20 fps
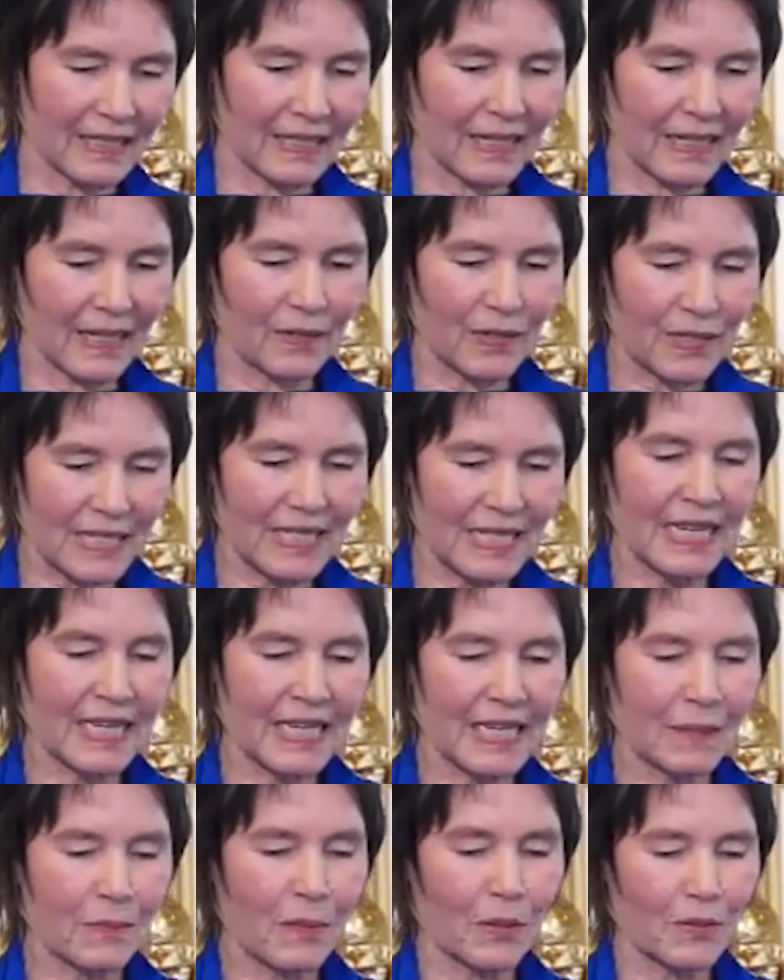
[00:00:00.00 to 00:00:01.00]
I was
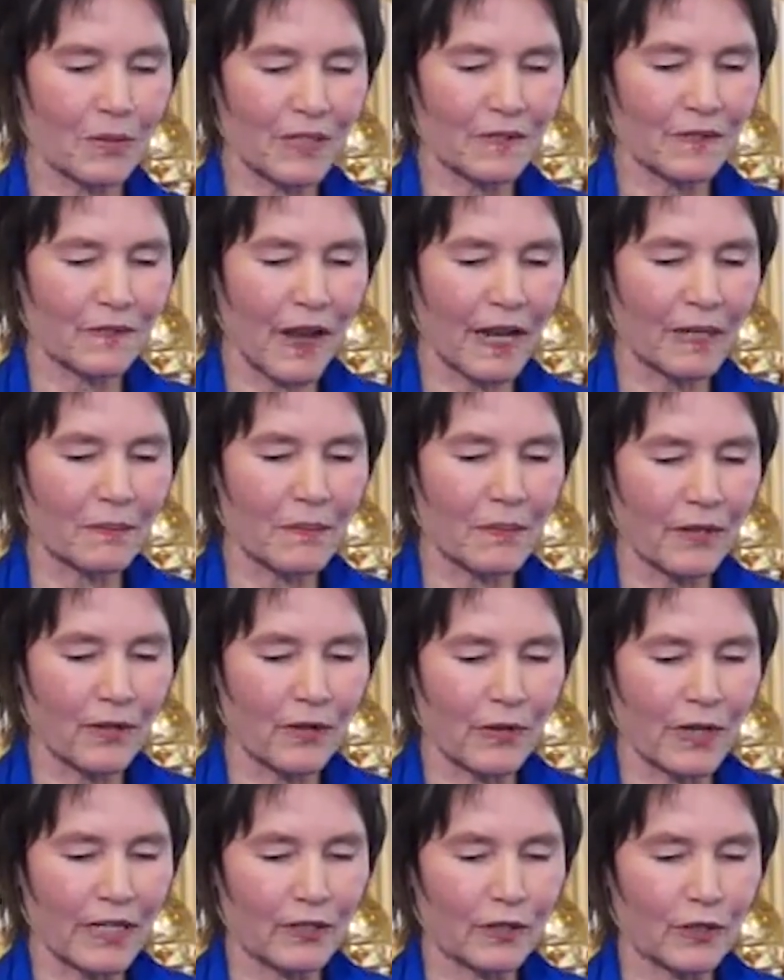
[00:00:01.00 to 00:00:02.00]
thinking about Divine
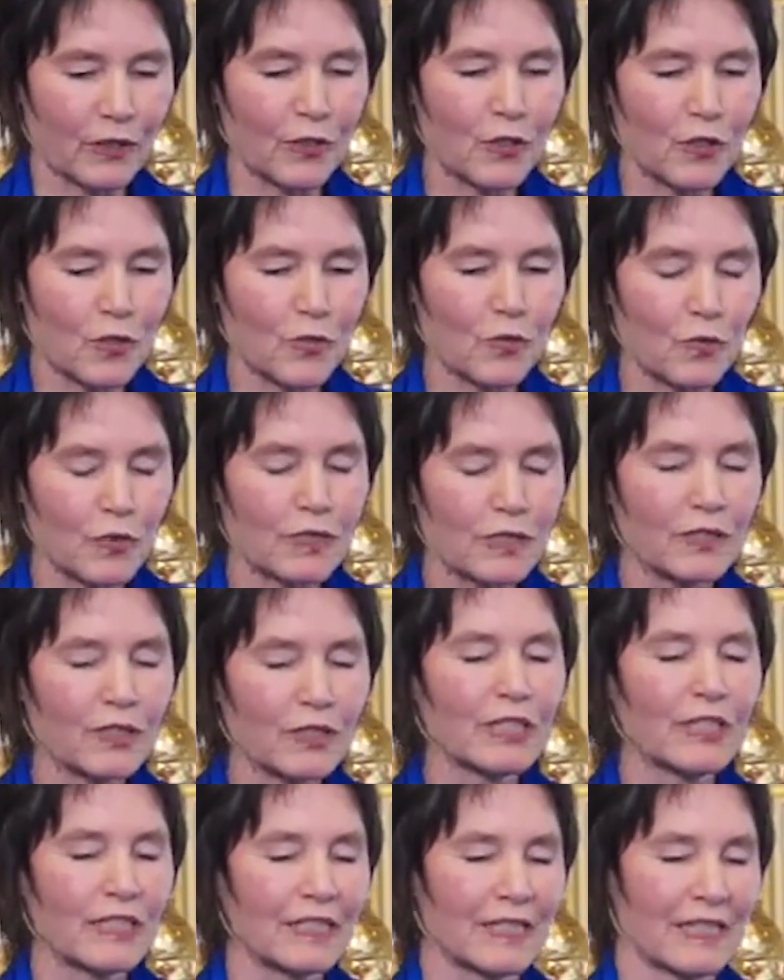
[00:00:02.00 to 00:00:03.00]
Mother and her
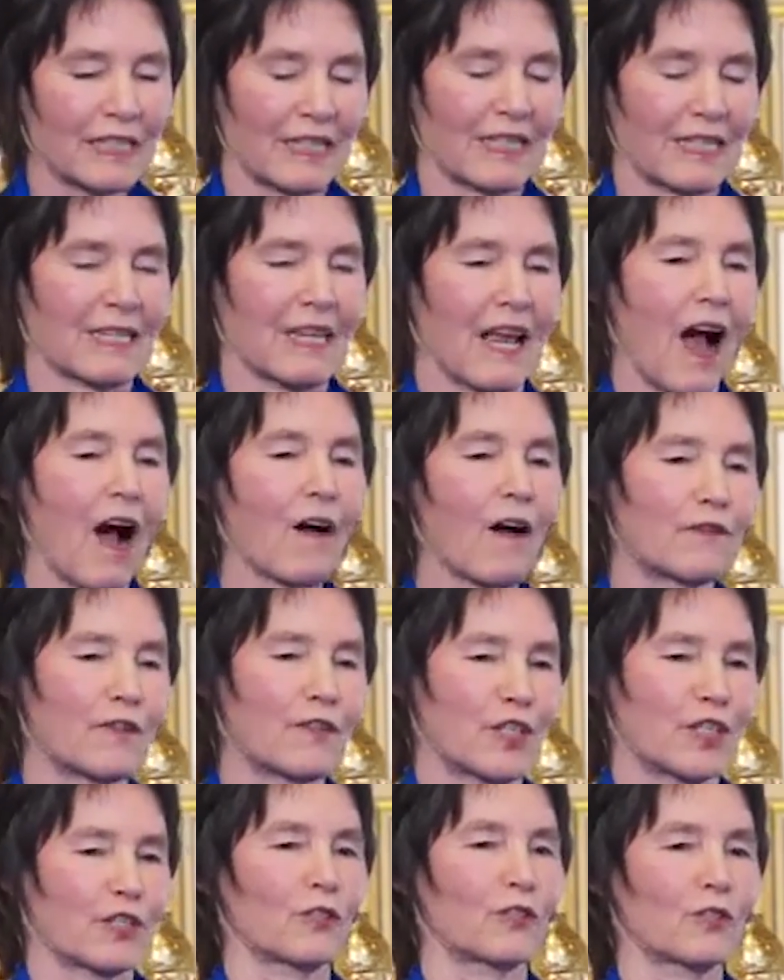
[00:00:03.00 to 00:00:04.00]
trillions of
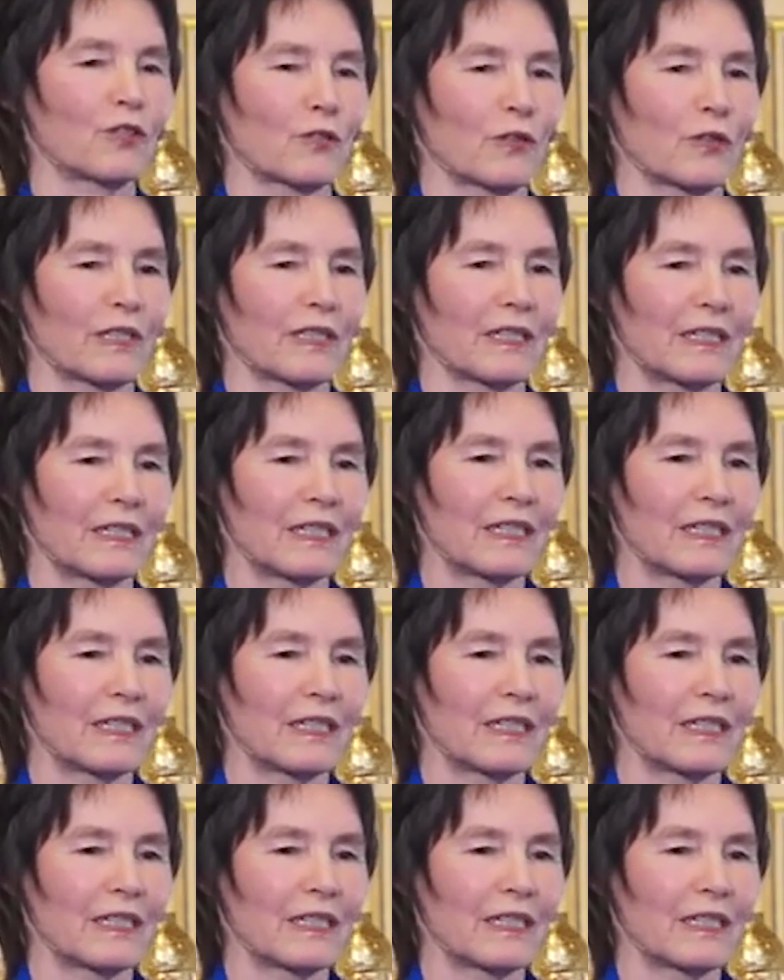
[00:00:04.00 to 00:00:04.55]
children.